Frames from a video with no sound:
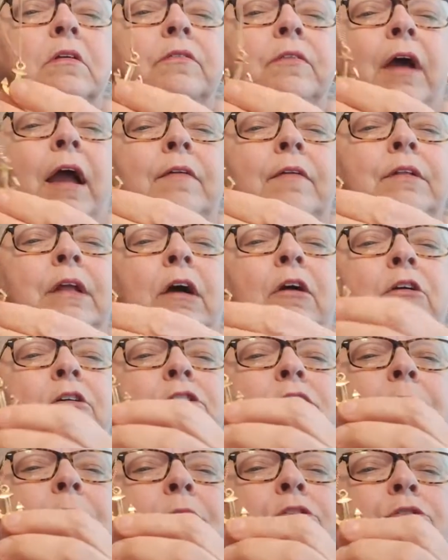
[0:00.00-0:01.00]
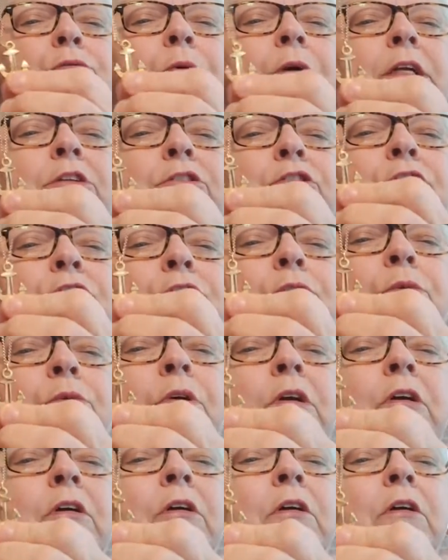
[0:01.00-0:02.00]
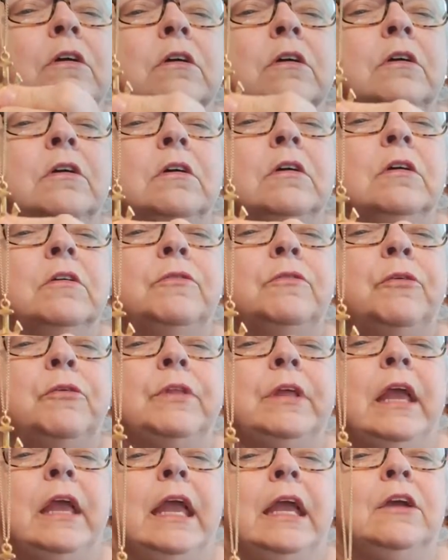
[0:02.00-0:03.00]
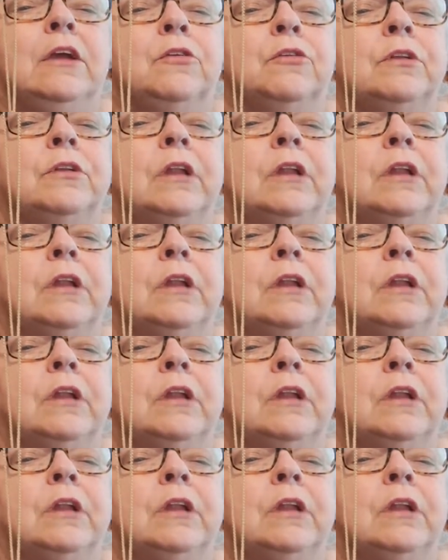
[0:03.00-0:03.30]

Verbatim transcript: $5, number 22 for the anchor